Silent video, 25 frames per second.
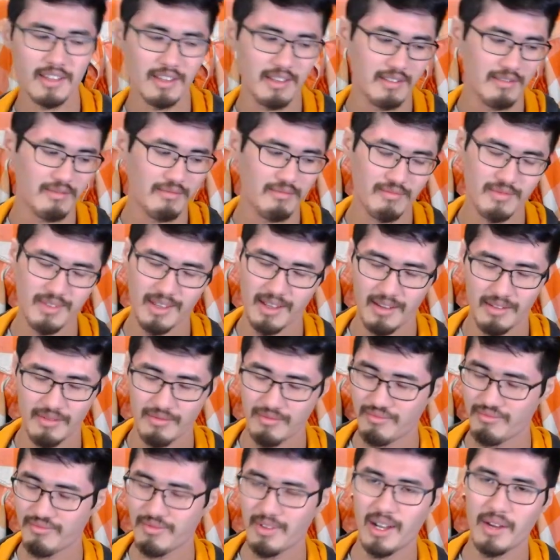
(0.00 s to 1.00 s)
and,
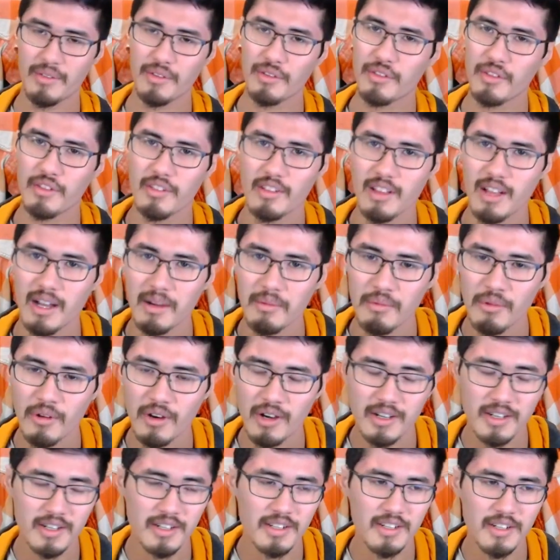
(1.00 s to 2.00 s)
and obviously there's a lot
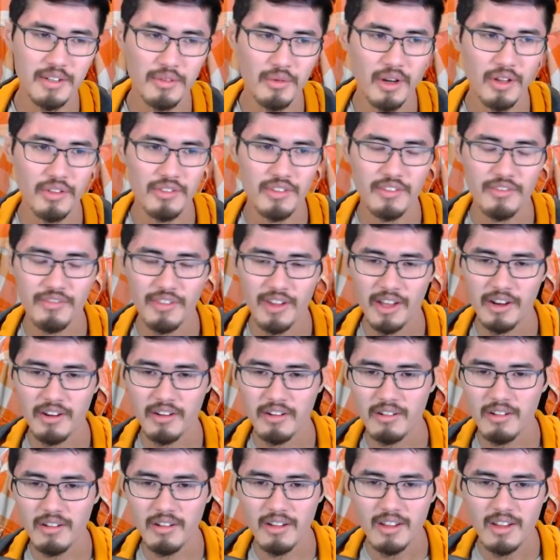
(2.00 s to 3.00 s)
more. And she wants to
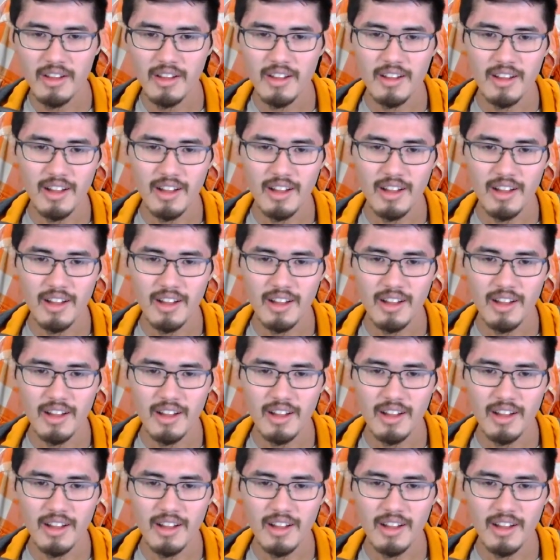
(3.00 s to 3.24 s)
fangirl.